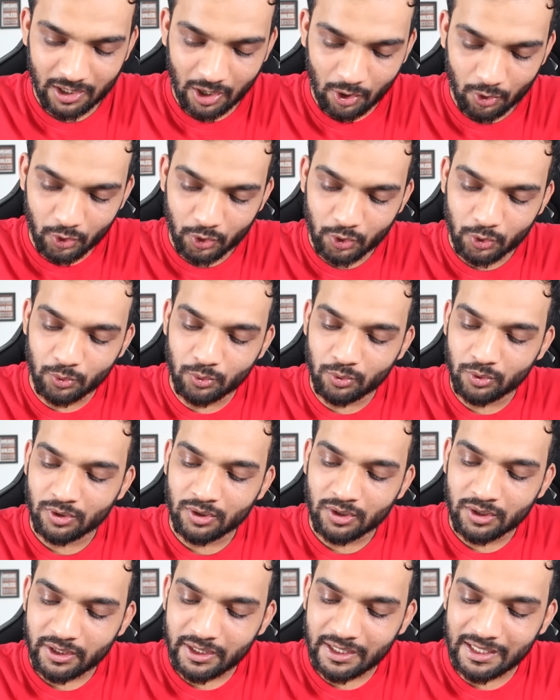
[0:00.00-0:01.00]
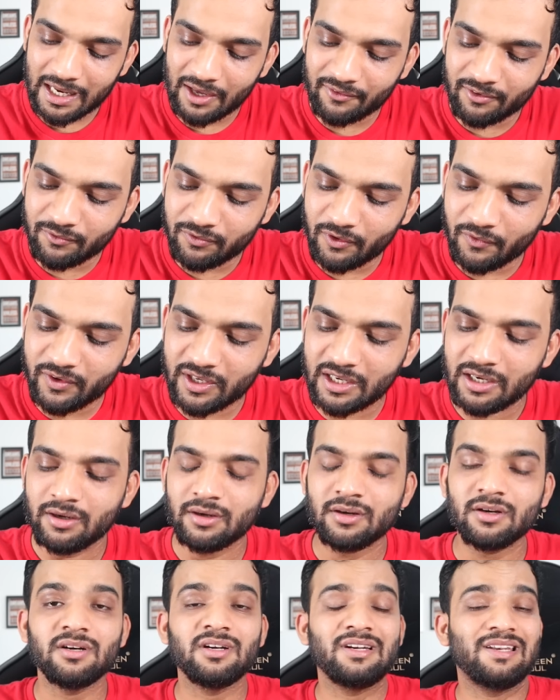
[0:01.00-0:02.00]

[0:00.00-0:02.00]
Count 2. 11.50,